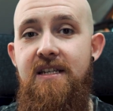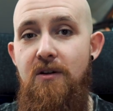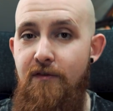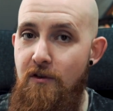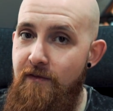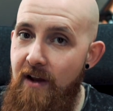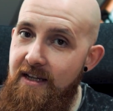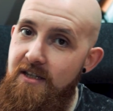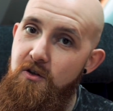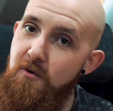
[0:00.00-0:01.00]
So if you fly
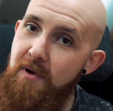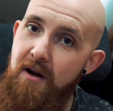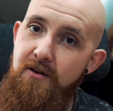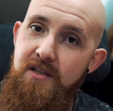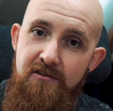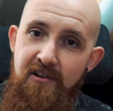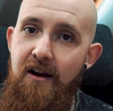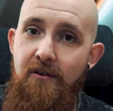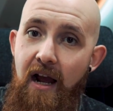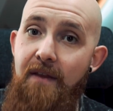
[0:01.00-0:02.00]
super close to the
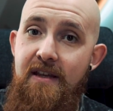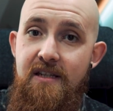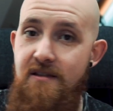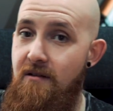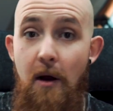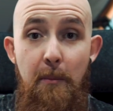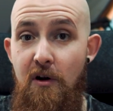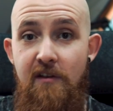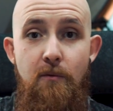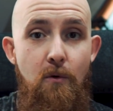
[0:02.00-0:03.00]
ground and there's a
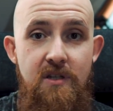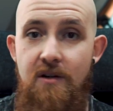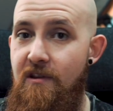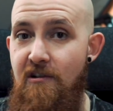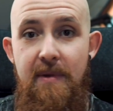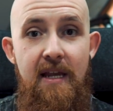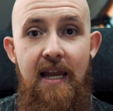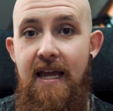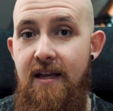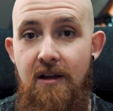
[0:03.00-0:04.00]
body of water, whether it be a
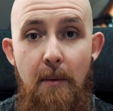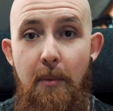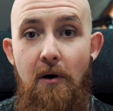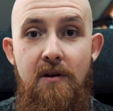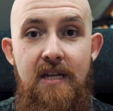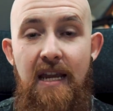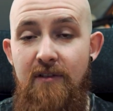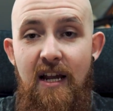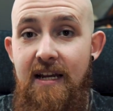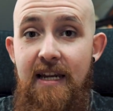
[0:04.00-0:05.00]
lake, a pond, even like a